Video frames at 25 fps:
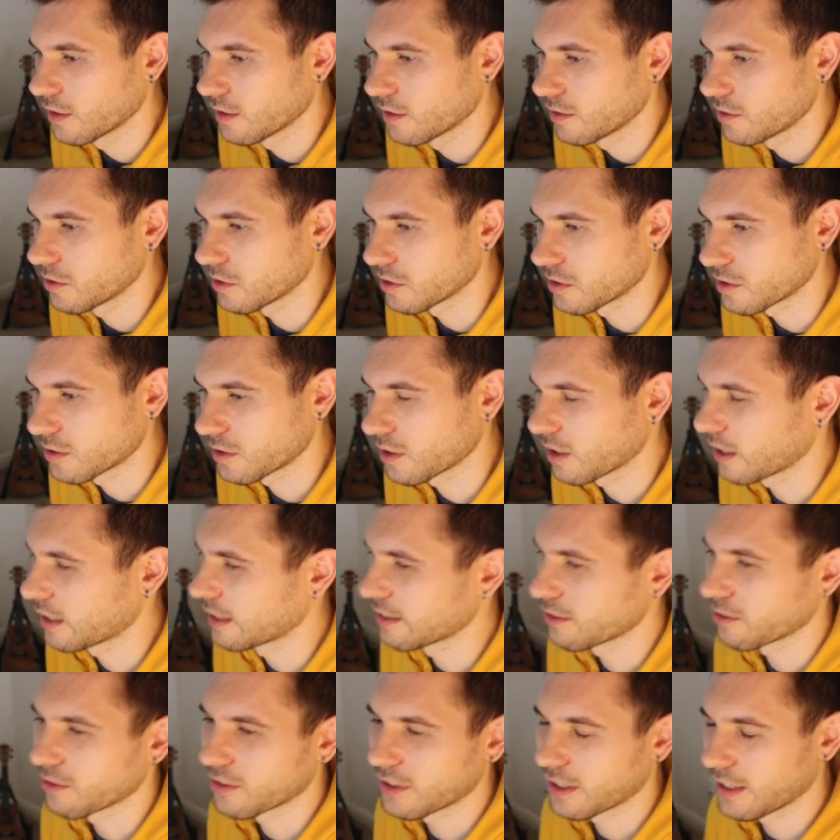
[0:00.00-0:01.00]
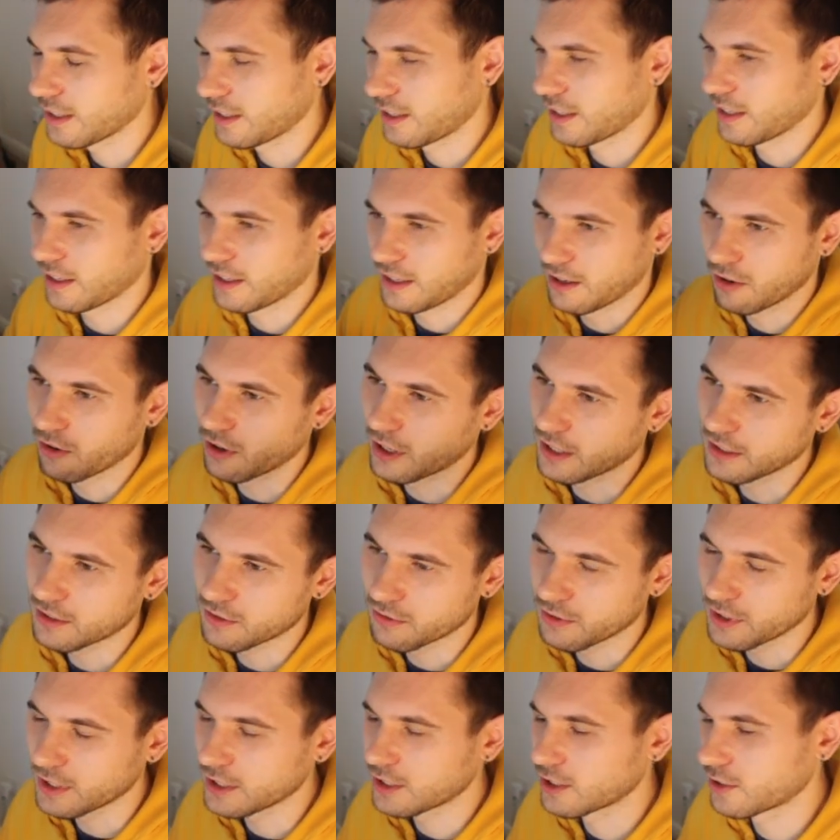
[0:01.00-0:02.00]
Just, I don't like it how it gets
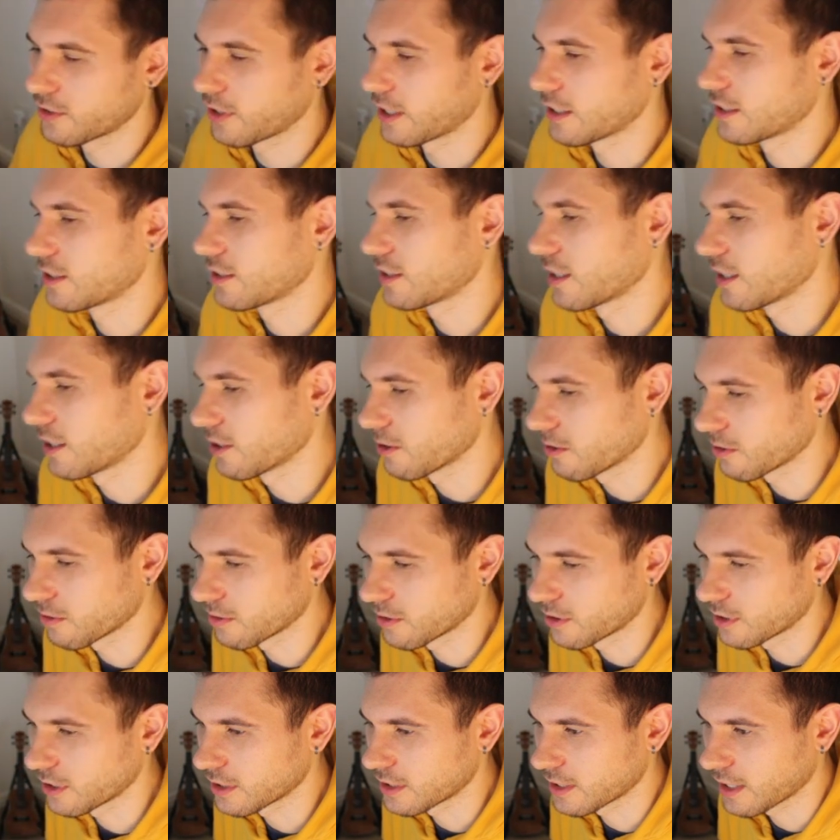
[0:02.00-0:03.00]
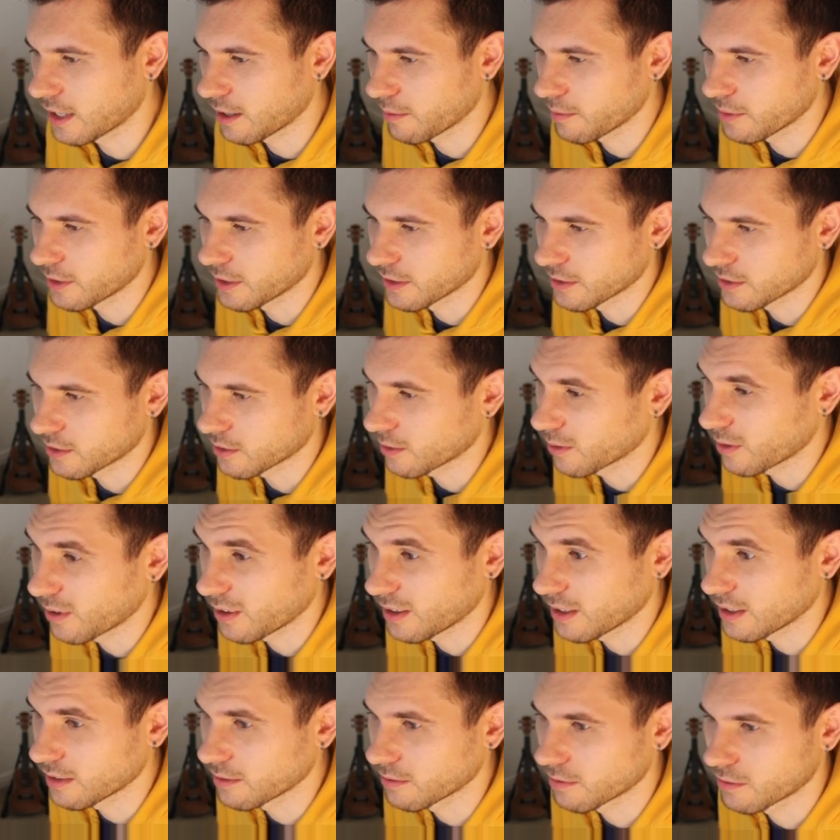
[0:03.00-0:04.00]
really stretched out on a tablet, so
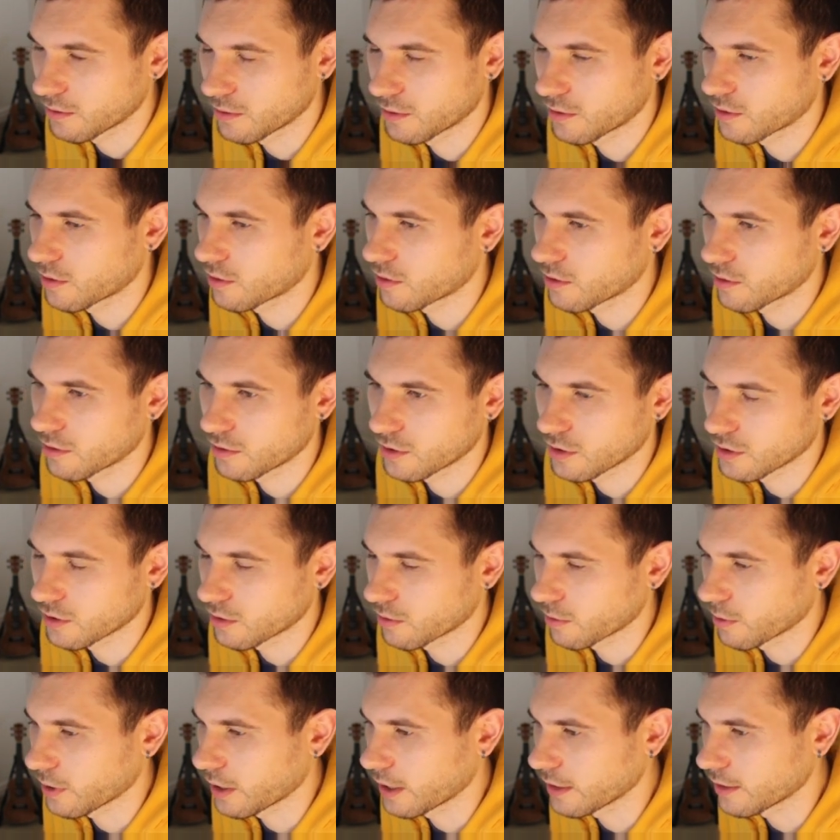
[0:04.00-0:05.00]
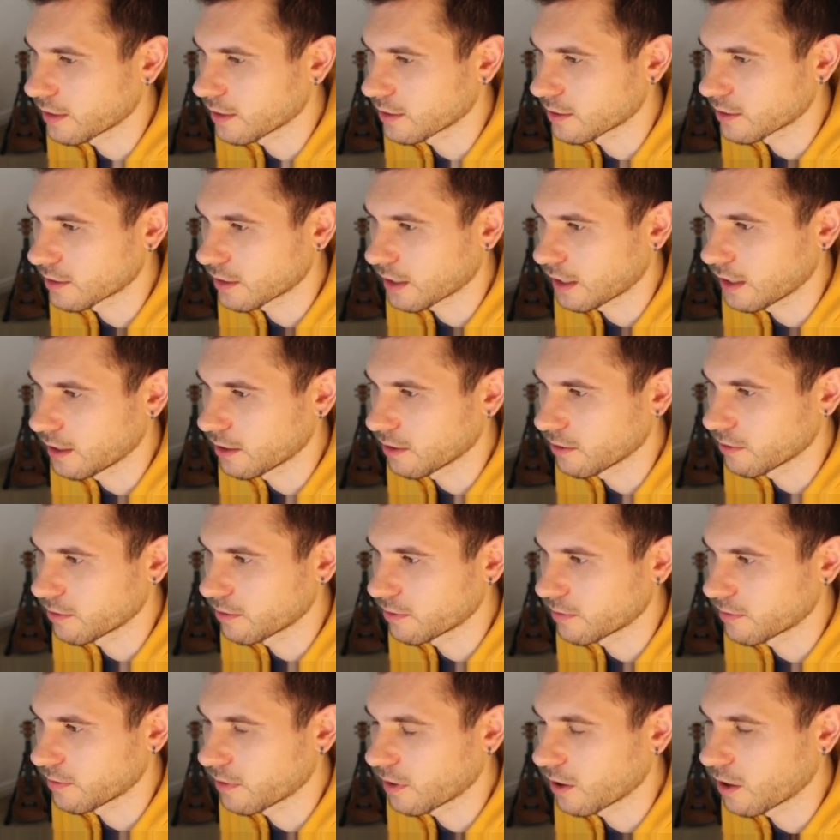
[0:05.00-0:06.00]
I just created this kind
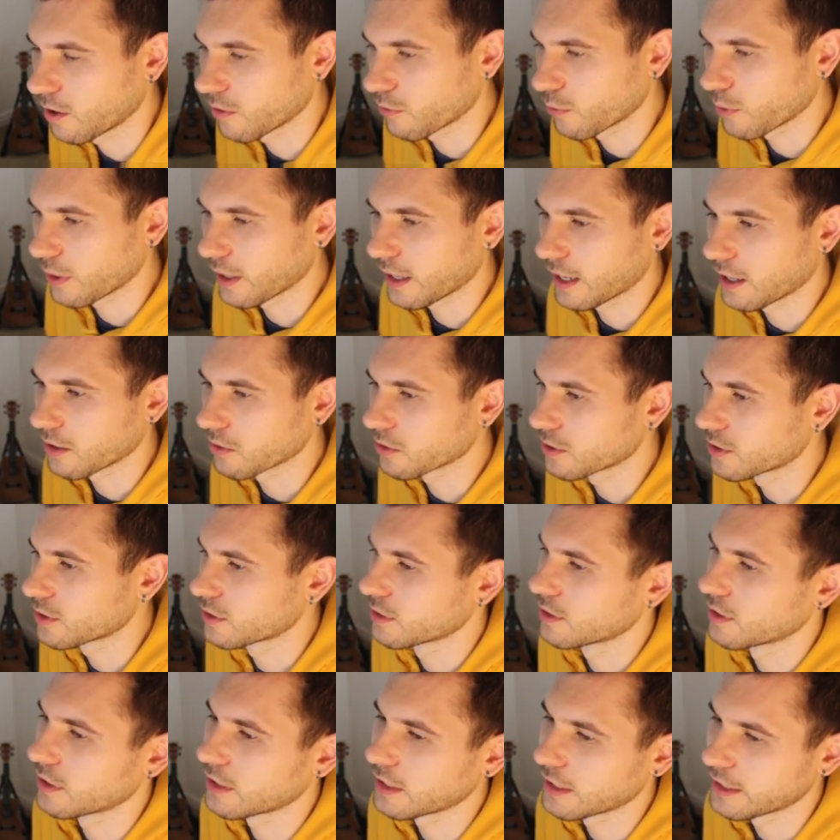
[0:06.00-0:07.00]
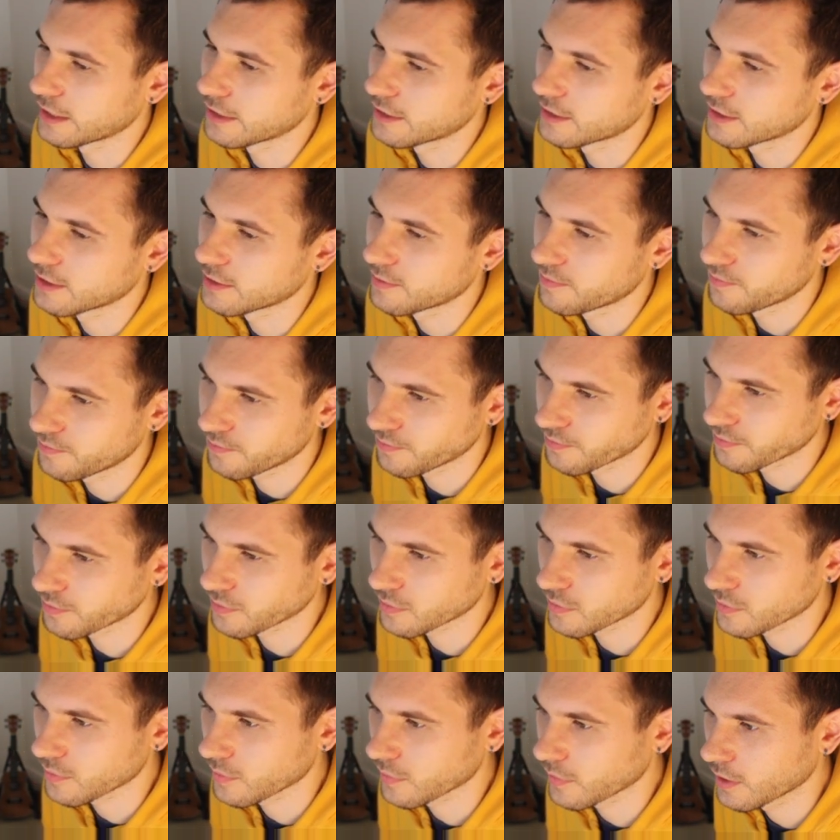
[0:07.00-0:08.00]
of halfway house, I guess.
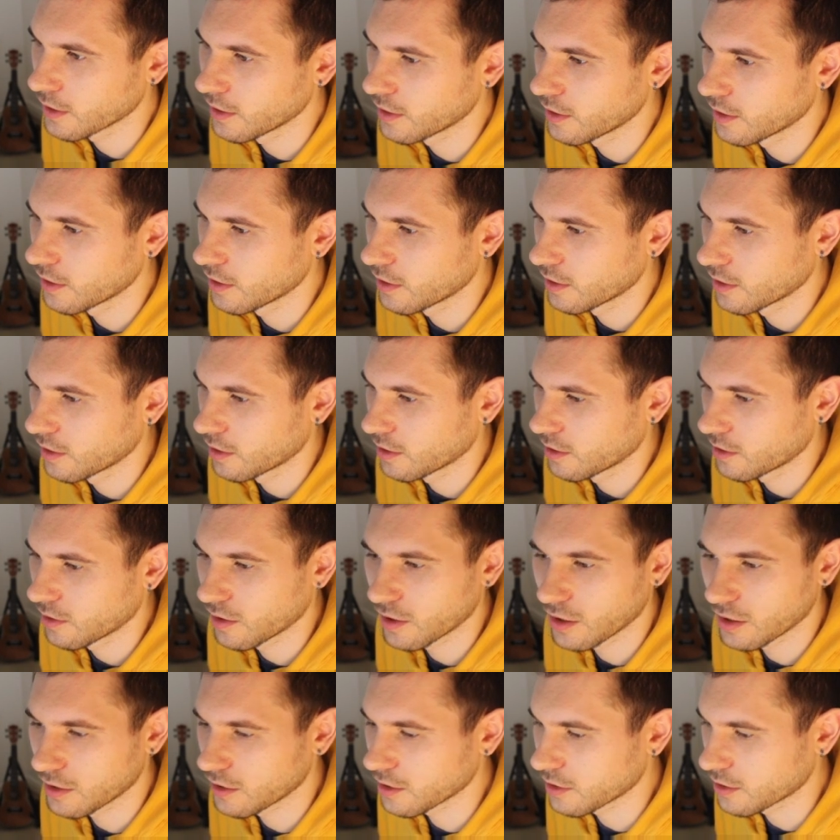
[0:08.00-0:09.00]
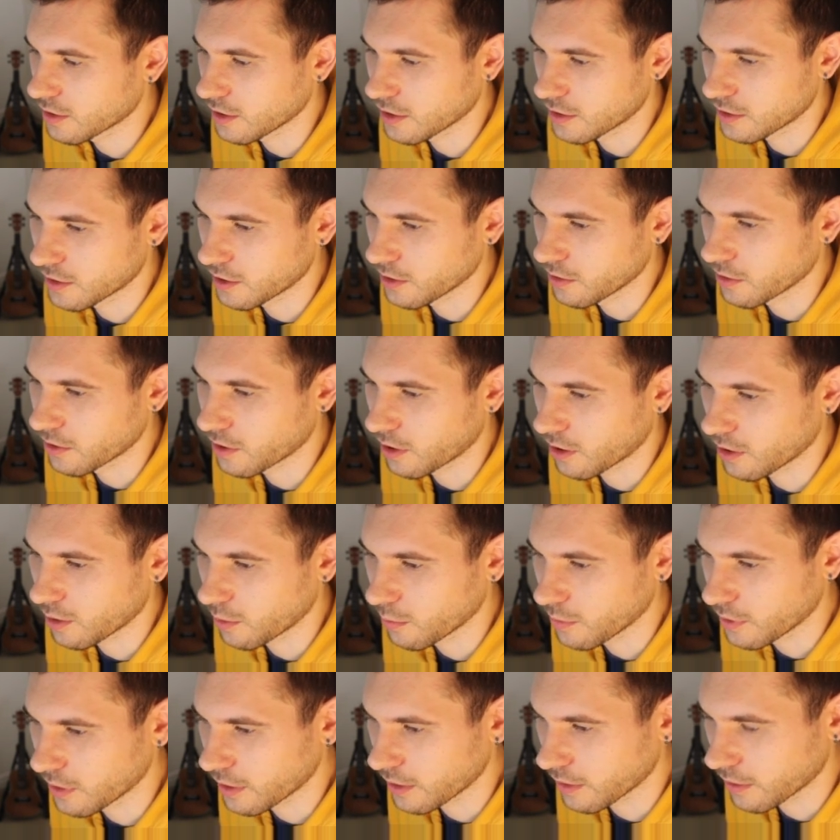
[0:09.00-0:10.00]
Just a
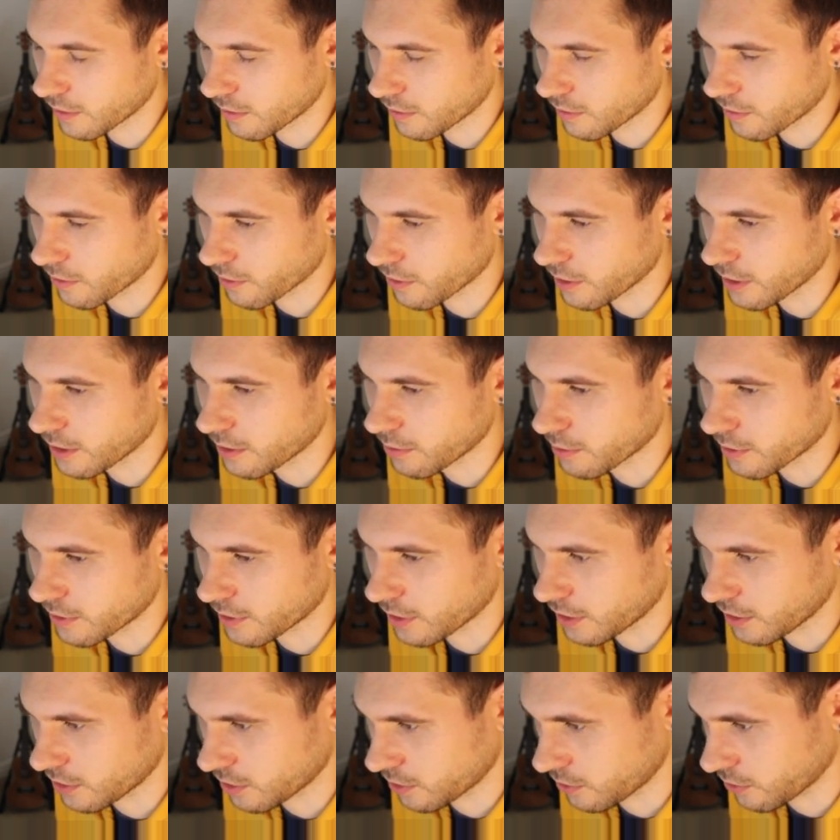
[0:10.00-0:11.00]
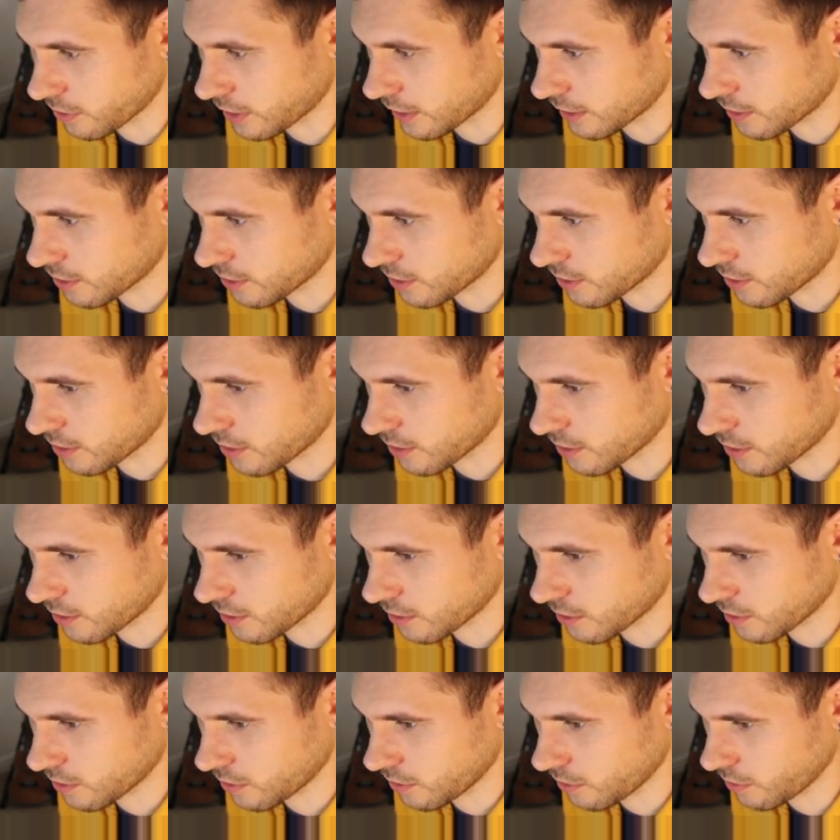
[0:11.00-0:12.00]
2-column grid with a stretched
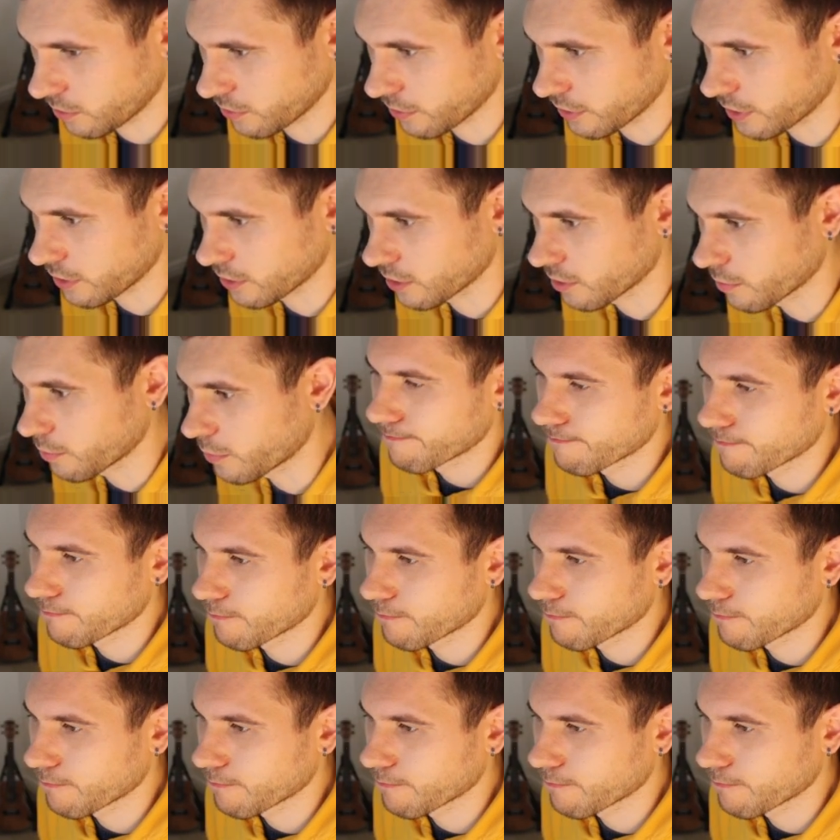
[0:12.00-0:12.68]
grid on the.